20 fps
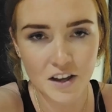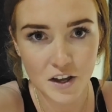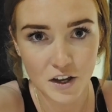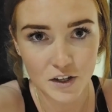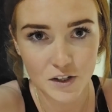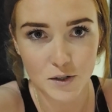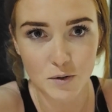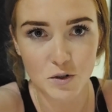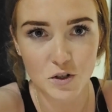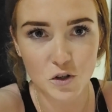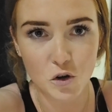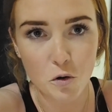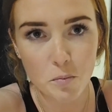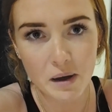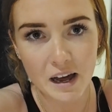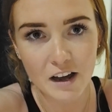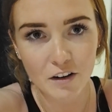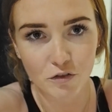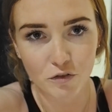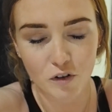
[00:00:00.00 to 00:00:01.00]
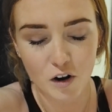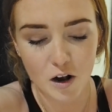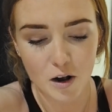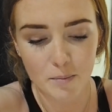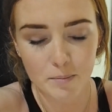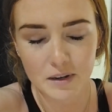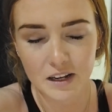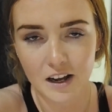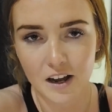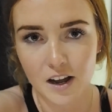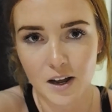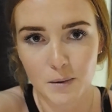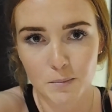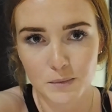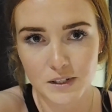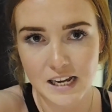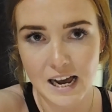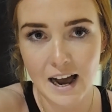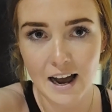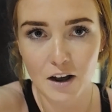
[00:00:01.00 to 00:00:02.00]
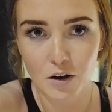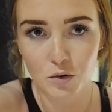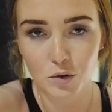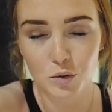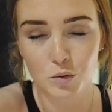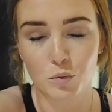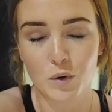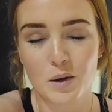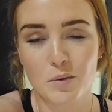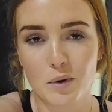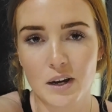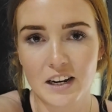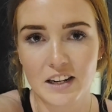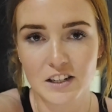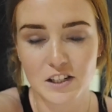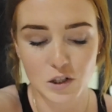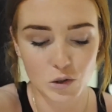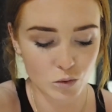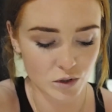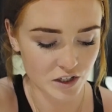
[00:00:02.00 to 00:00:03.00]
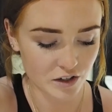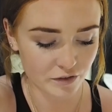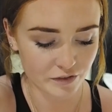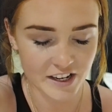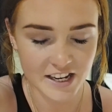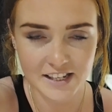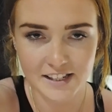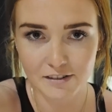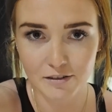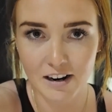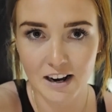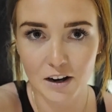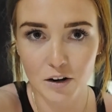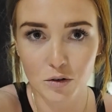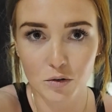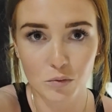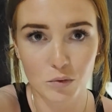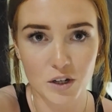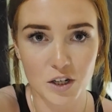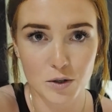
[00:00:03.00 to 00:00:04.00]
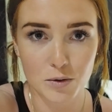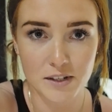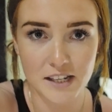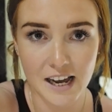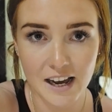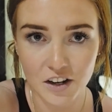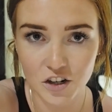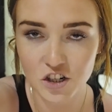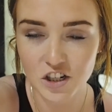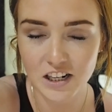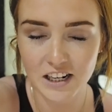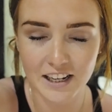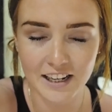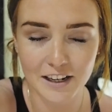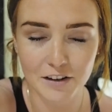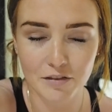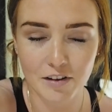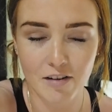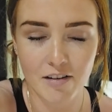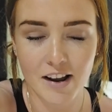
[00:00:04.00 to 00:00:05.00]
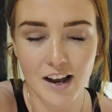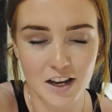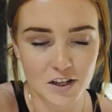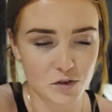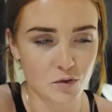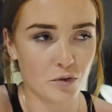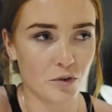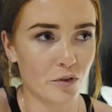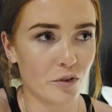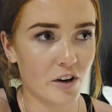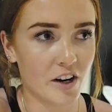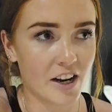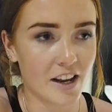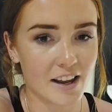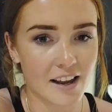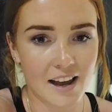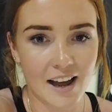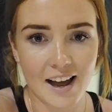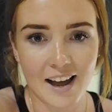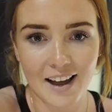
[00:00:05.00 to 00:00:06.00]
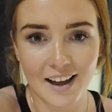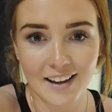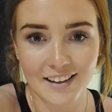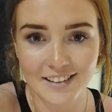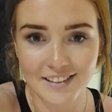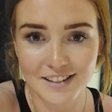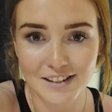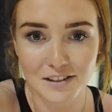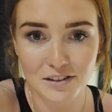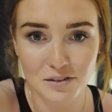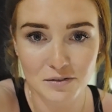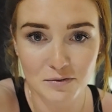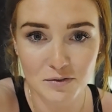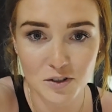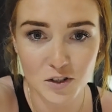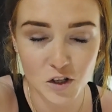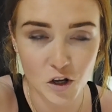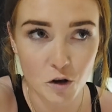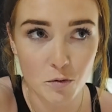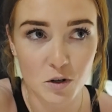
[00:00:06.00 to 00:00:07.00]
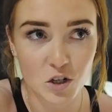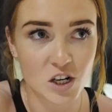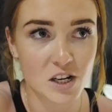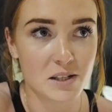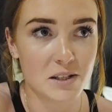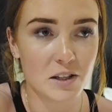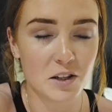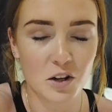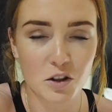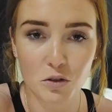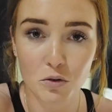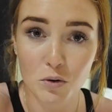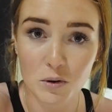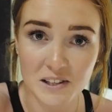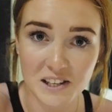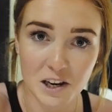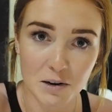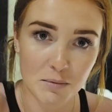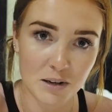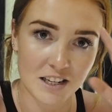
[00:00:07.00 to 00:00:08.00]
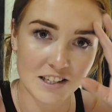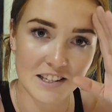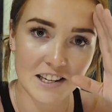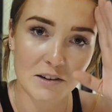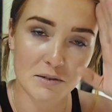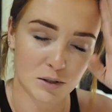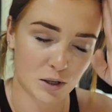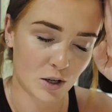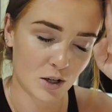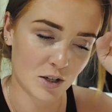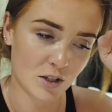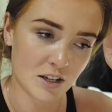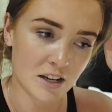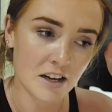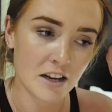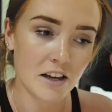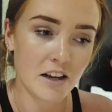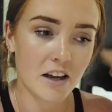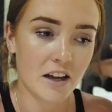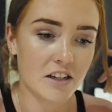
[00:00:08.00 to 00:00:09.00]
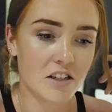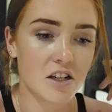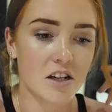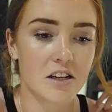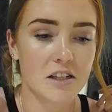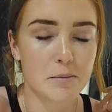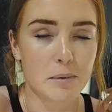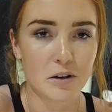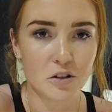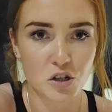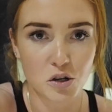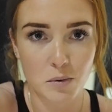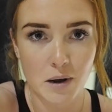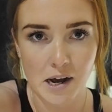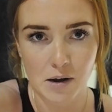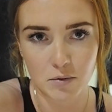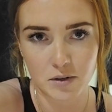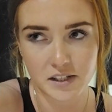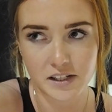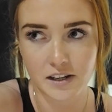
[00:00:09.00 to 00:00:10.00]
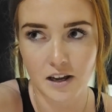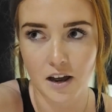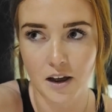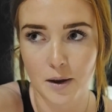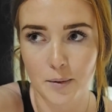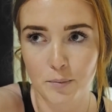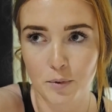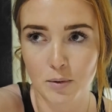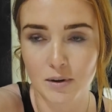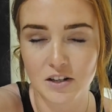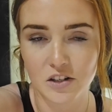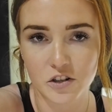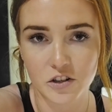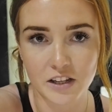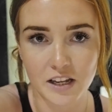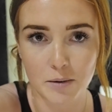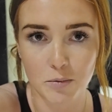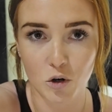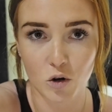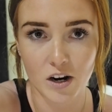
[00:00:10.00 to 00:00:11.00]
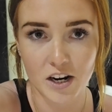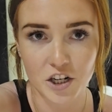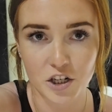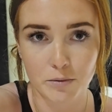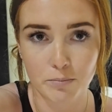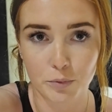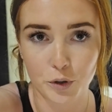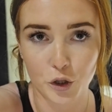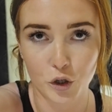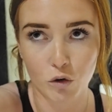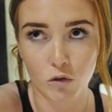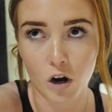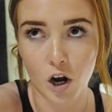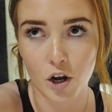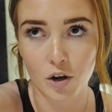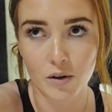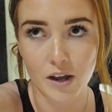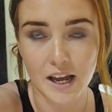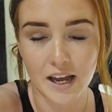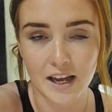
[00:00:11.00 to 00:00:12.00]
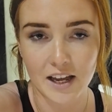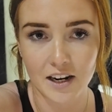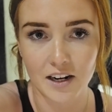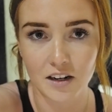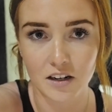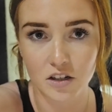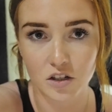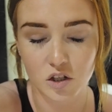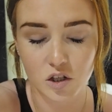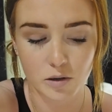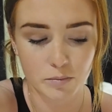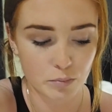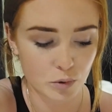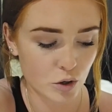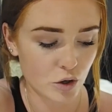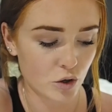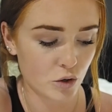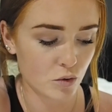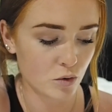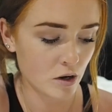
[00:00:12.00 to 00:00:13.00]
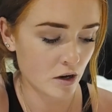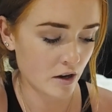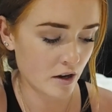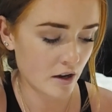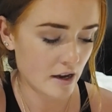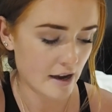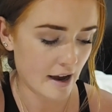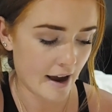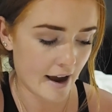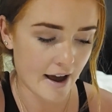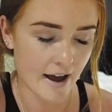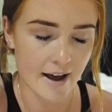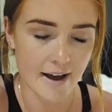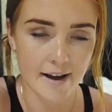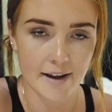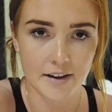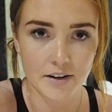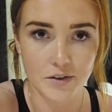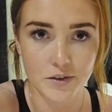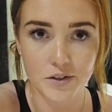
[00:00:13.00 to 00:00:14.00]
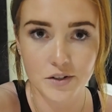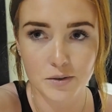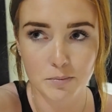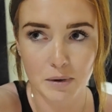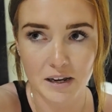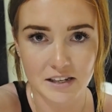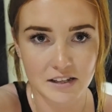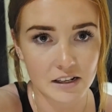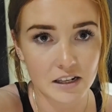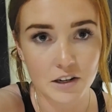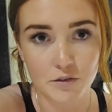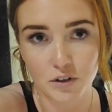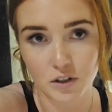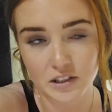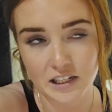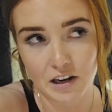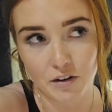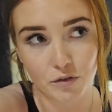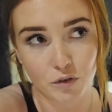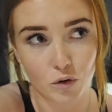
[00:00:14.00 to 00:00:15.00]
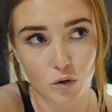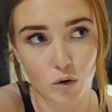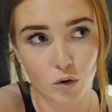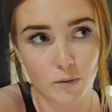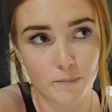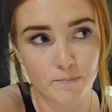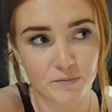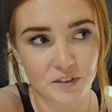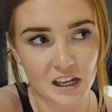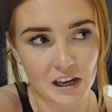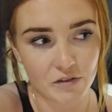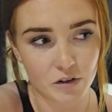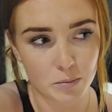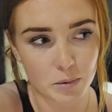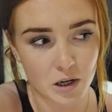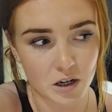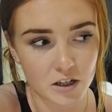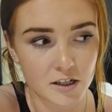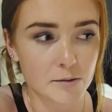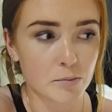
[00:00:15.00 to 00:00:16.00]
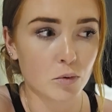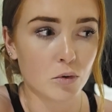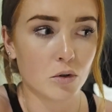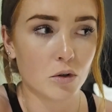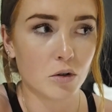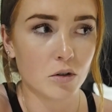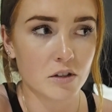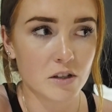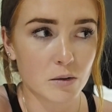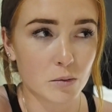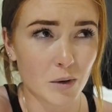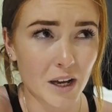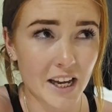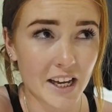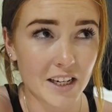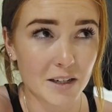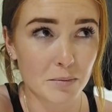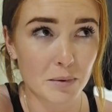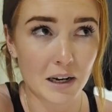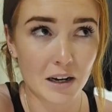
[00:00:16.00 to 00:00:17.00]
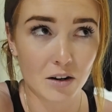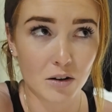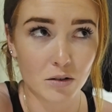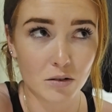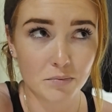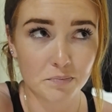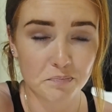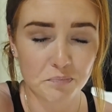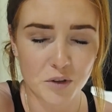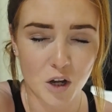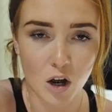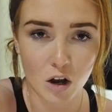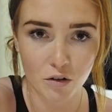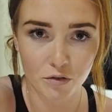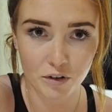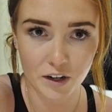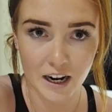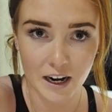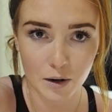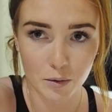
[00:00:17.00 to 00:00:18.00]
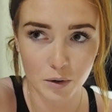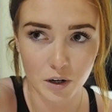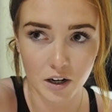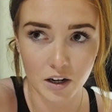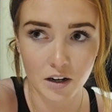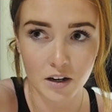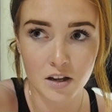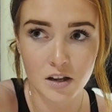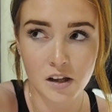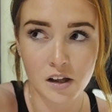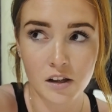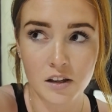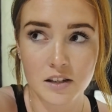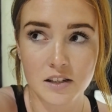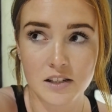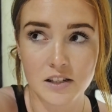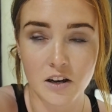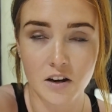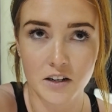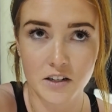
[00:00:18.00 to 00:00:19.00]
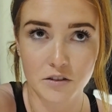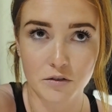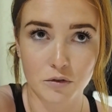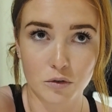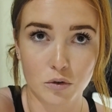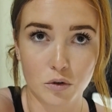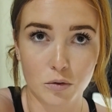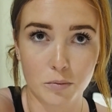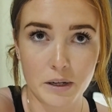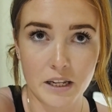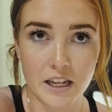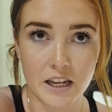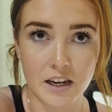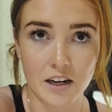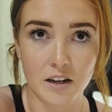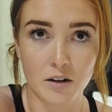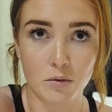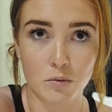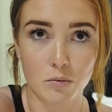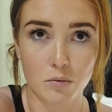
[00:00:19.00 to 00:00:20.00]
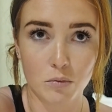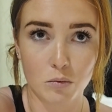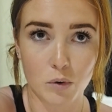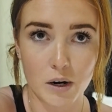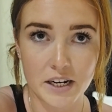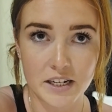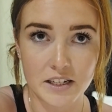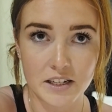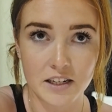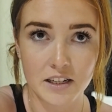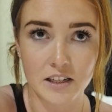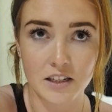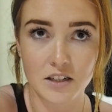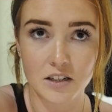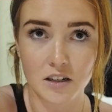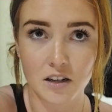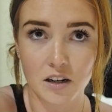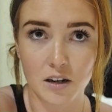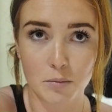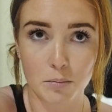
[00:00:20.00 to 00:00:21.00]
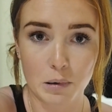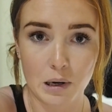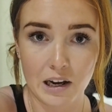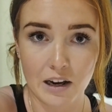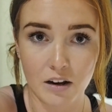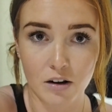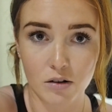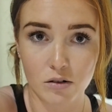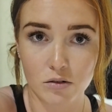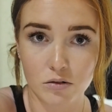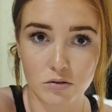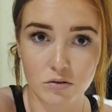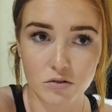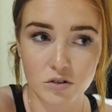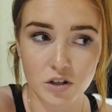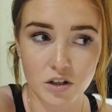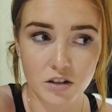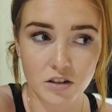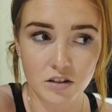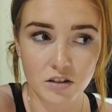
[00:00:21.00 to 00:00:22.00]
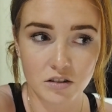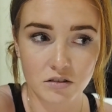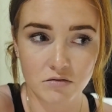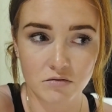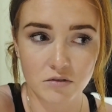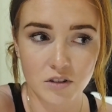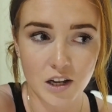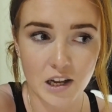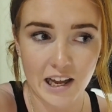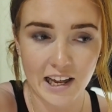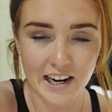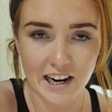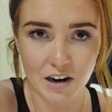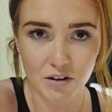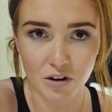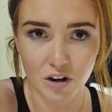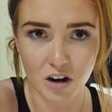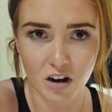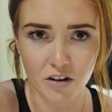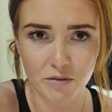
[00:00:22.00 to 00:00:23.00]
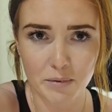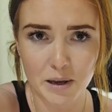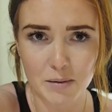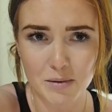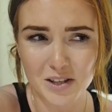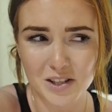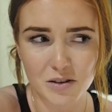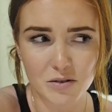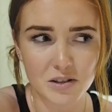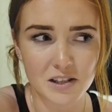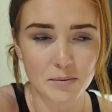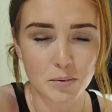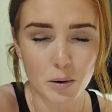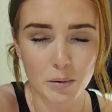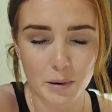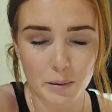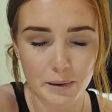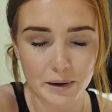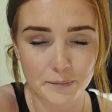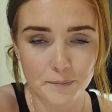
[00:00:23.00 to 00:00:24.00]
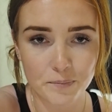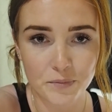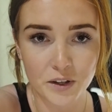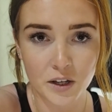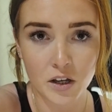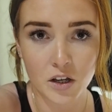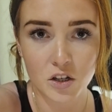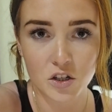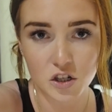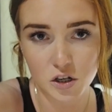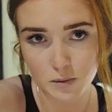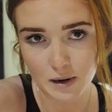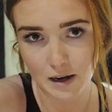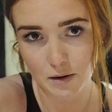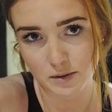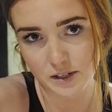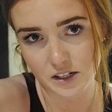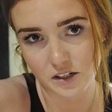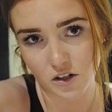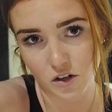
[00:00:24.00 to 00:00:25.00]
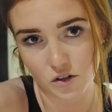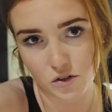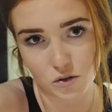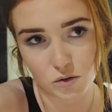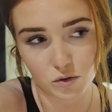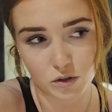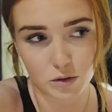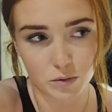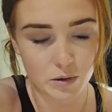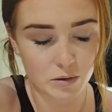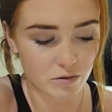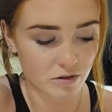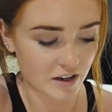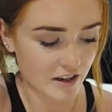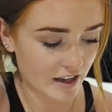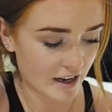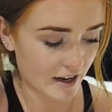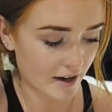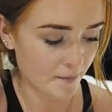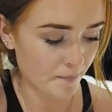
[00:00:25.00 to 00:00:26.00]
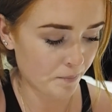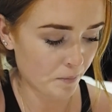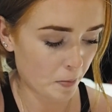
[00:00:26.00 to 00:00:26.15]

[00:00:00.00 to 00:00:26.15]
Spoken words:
So we just got back from town. We went and sorted our visa out, which was actually very hassle-free and so much easier than I thought it was going to be, so that's good. It took us about 2 hours. We went to the immigration bureau in Cebu and basically filled out a form, gave our passports, waited about half an hour, signed a form, and then waited about an hour and a half maybe, so it was probably about 2 hours in total that we were in there.